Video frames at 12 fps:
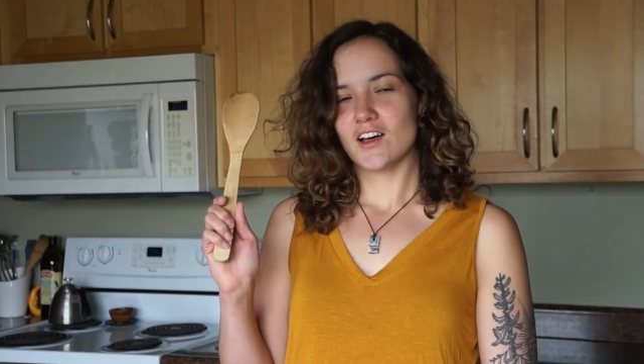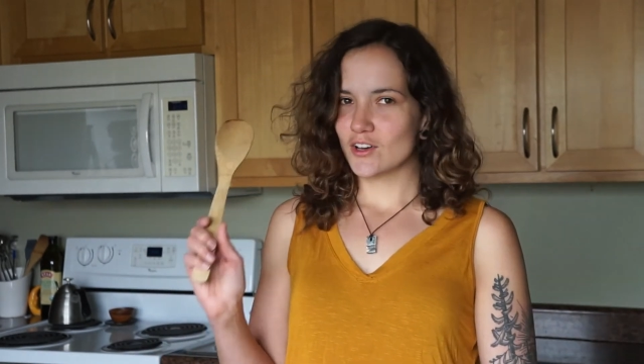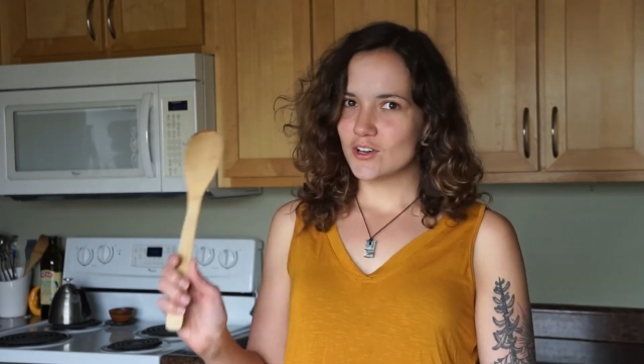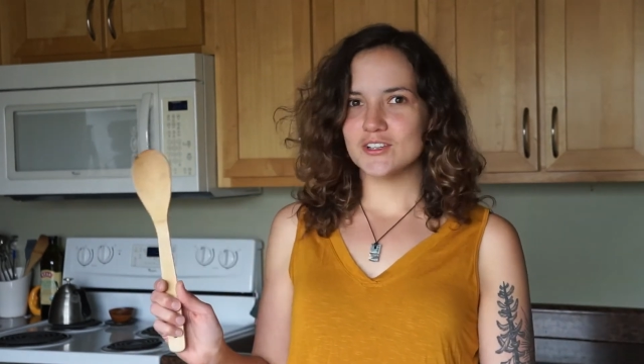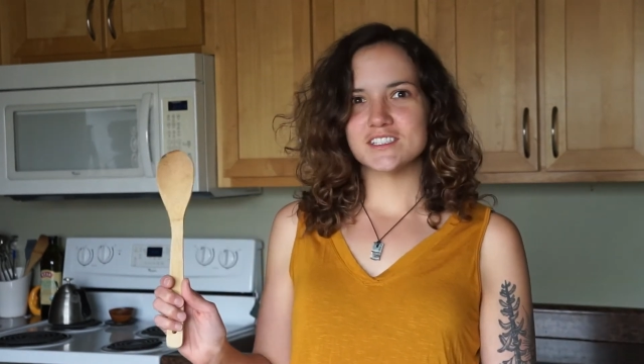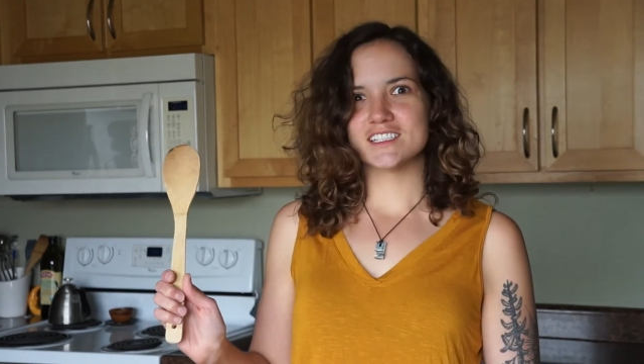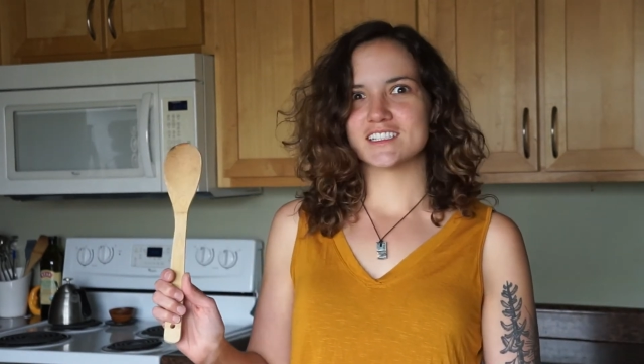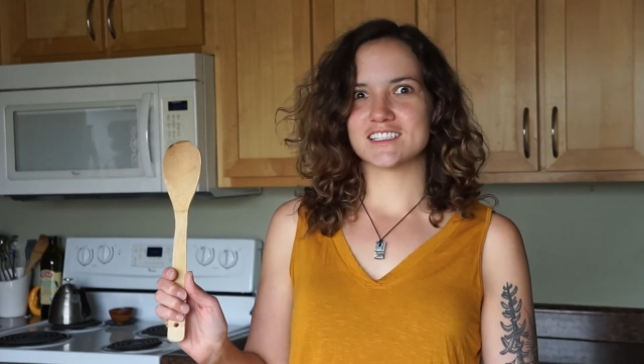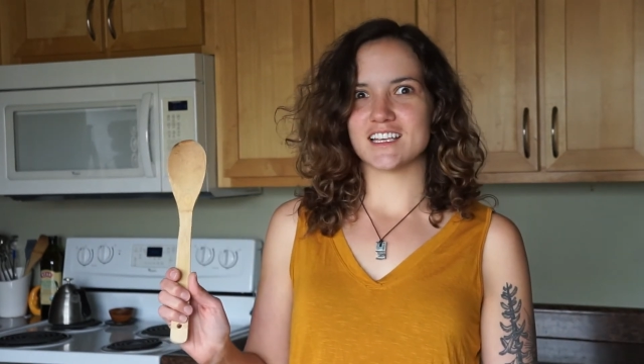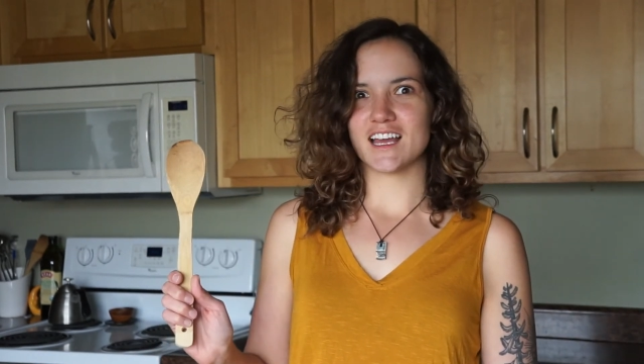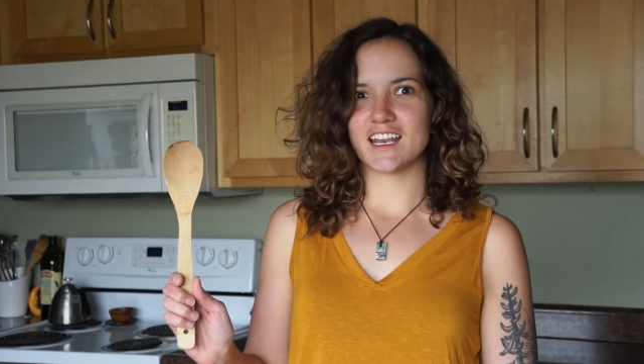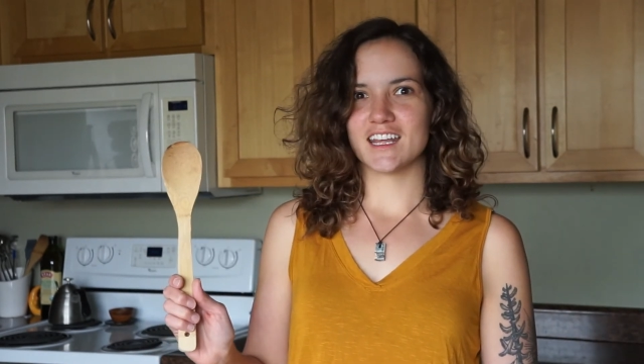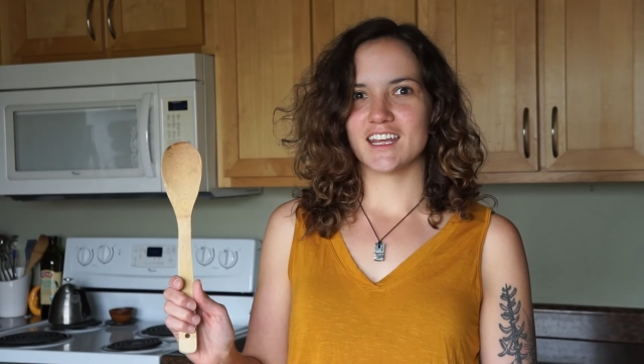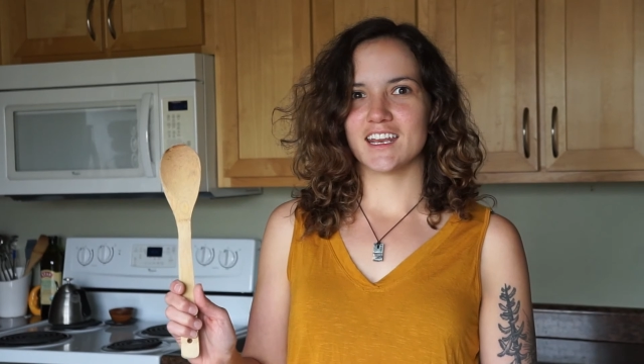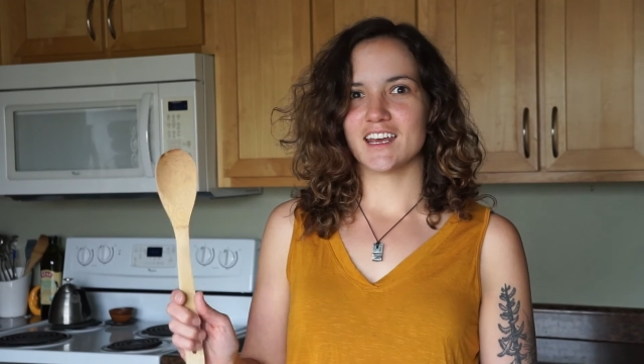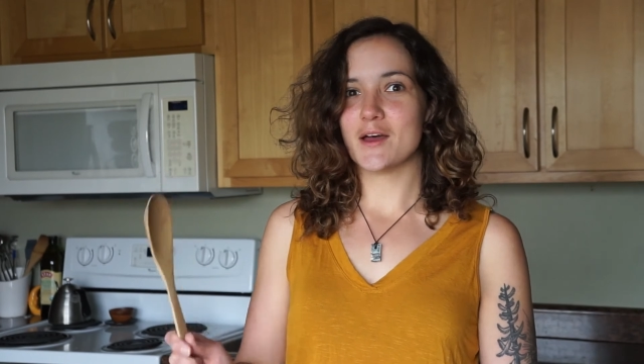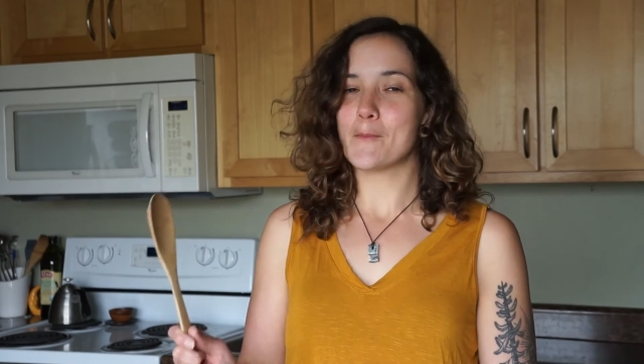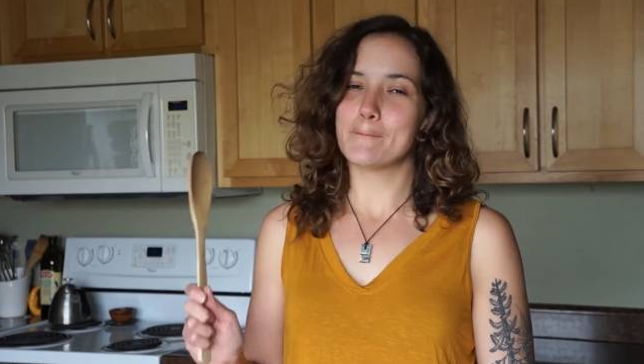Who's excited?
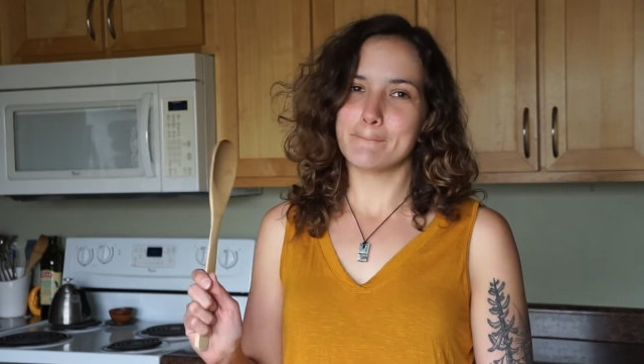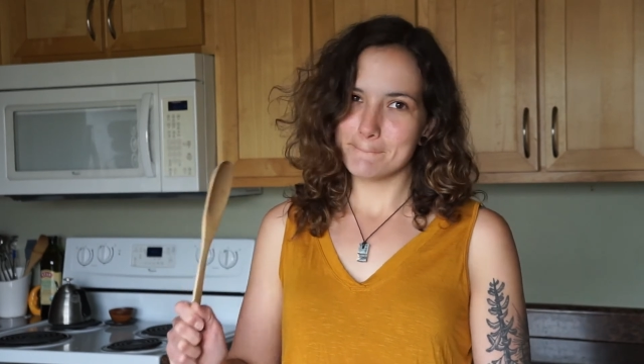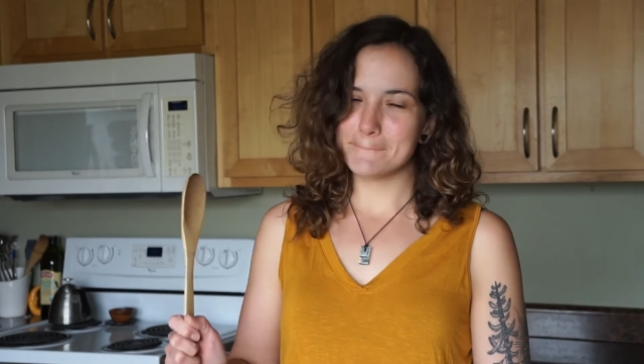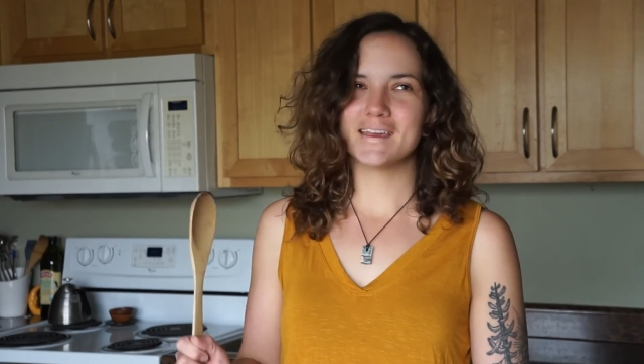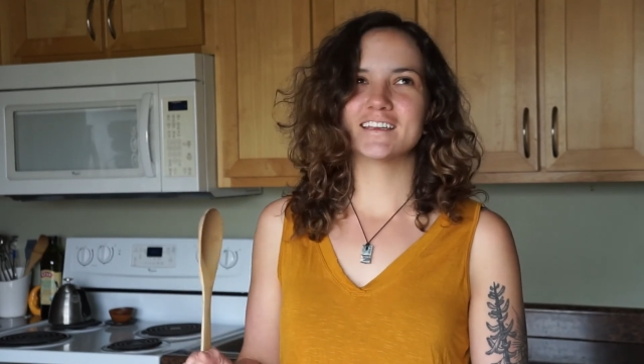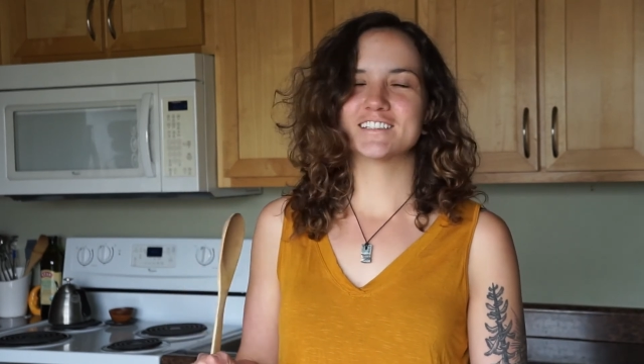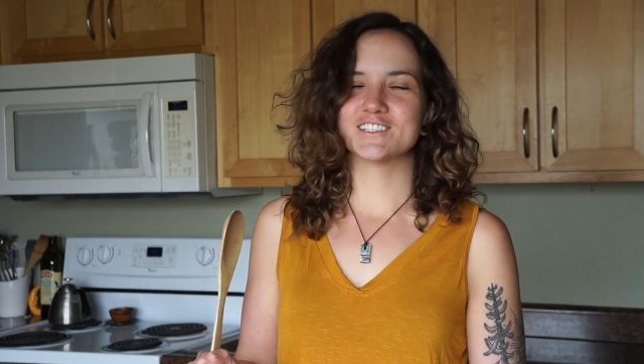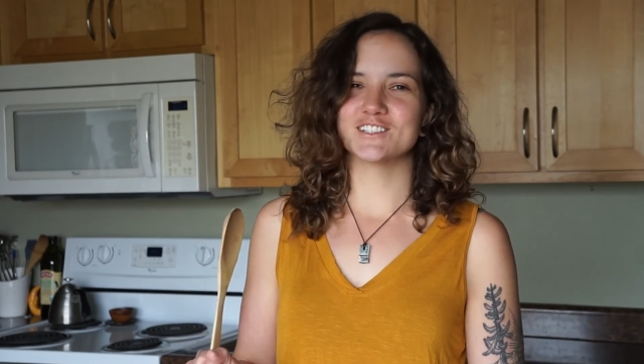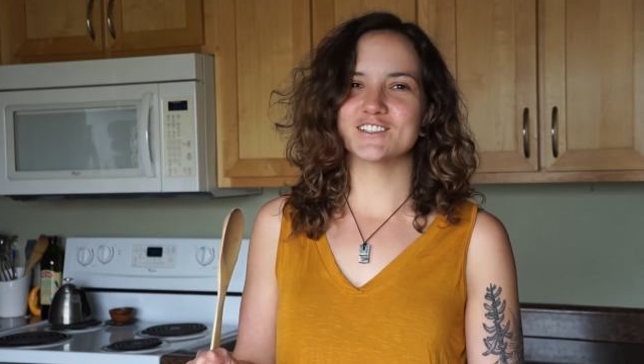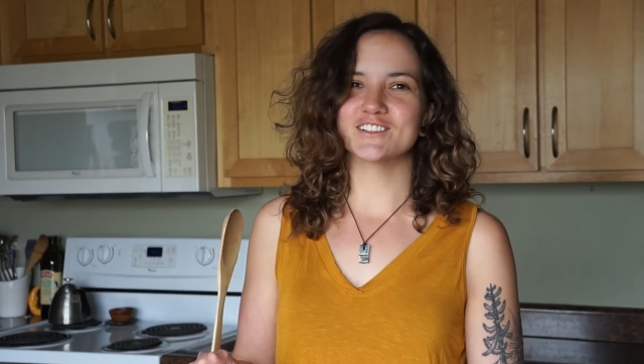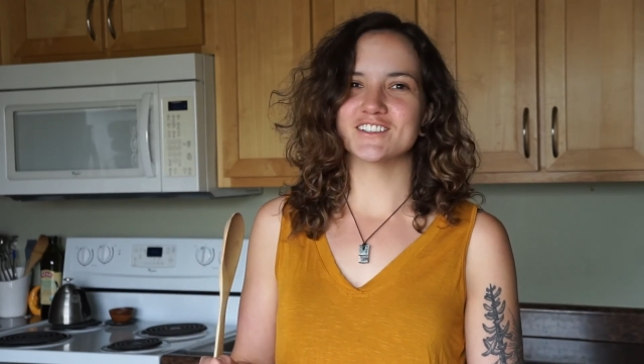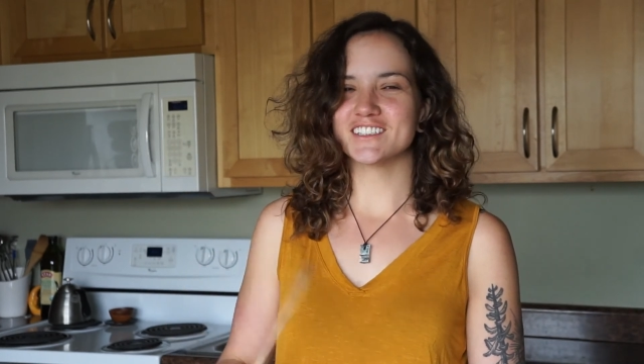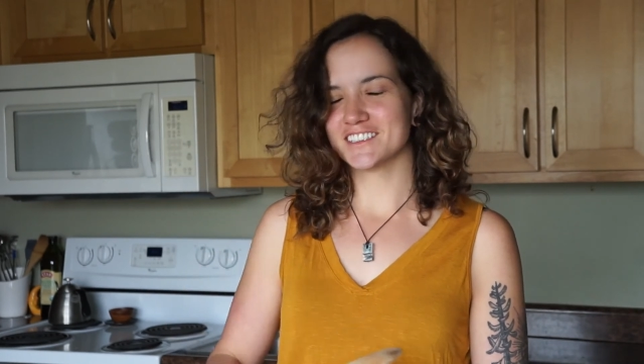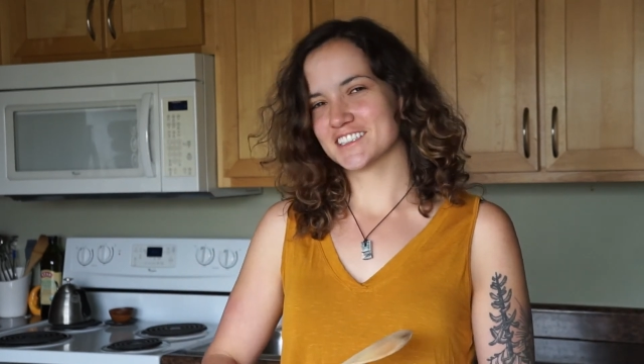Me too.